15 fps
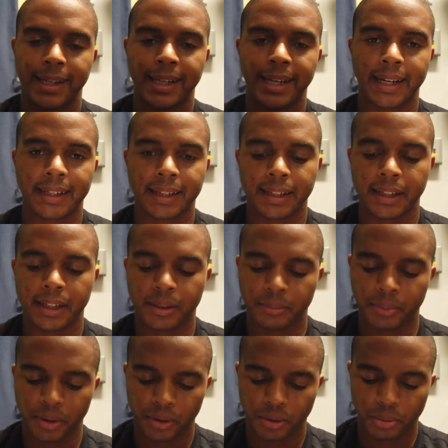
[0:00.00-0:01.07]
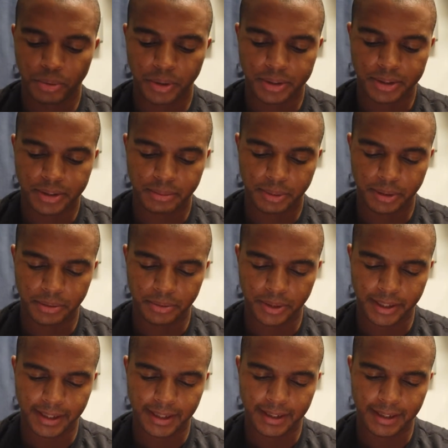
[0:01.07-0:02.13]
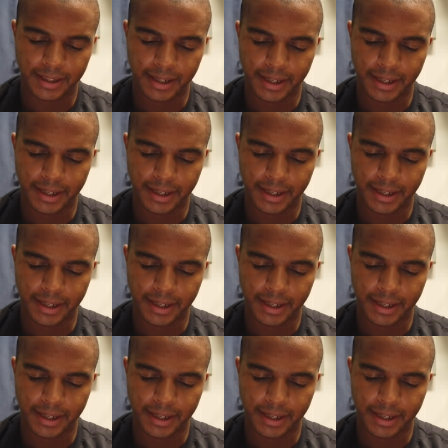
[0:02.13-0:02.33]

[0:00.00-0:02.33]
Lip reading: That cam wants to be ran